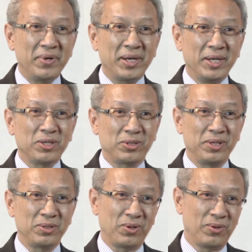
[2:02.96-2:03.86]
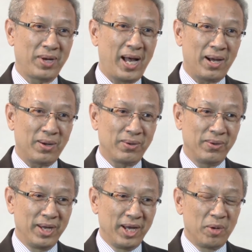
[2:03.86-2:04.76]
Very interesting to look
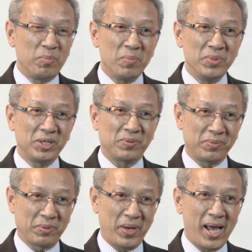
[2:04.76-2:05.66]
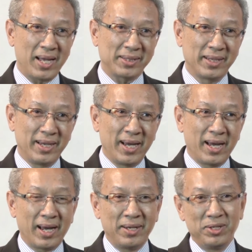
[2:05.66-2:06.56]
how mummies from the past,
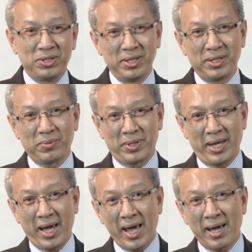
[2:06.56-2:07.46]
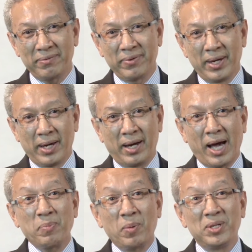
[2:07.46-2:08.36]
uh, disease what they have. Uh,
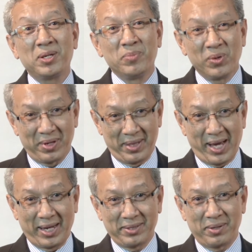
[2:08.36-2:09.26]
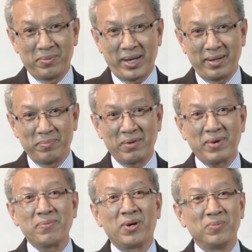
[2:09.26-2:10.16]
I published a book on that. So my, my
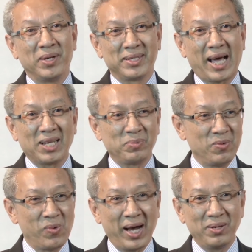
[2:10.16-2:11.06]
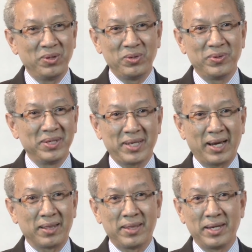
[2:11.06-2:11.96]
wife always asks me, why do you do this
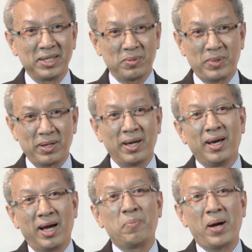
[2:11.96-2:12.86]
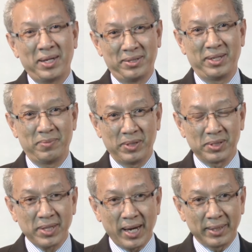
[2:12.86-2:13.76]
kind of thing? It's about a passion
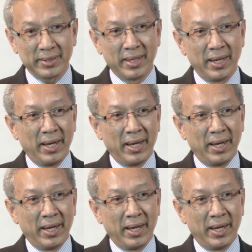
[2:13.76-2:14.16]
about science.